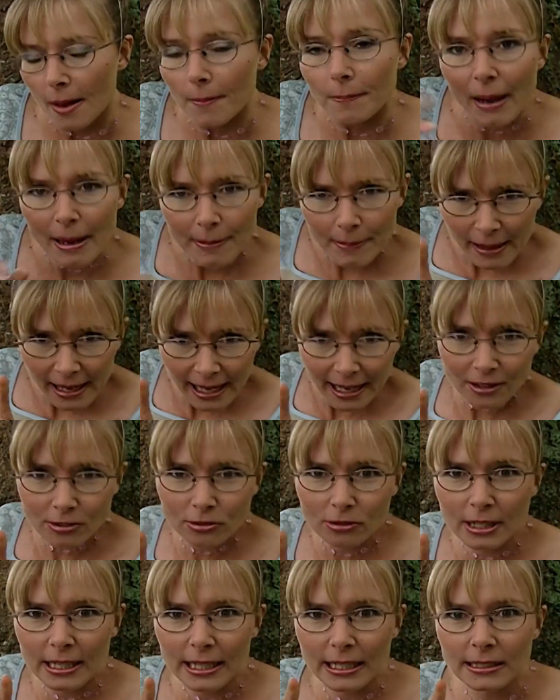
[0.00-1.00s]
maybe
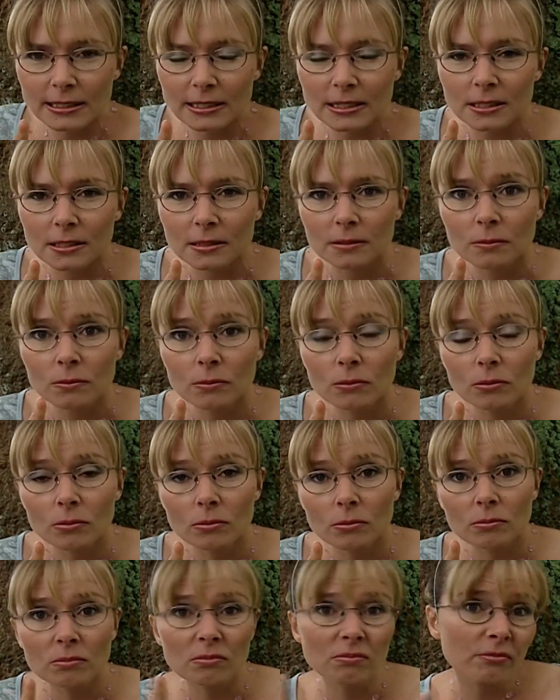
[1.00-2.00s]
Henry's
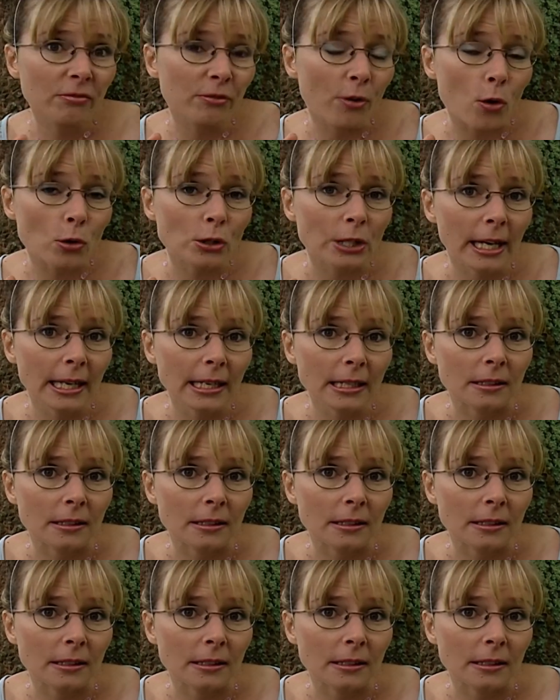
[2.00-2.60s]
14,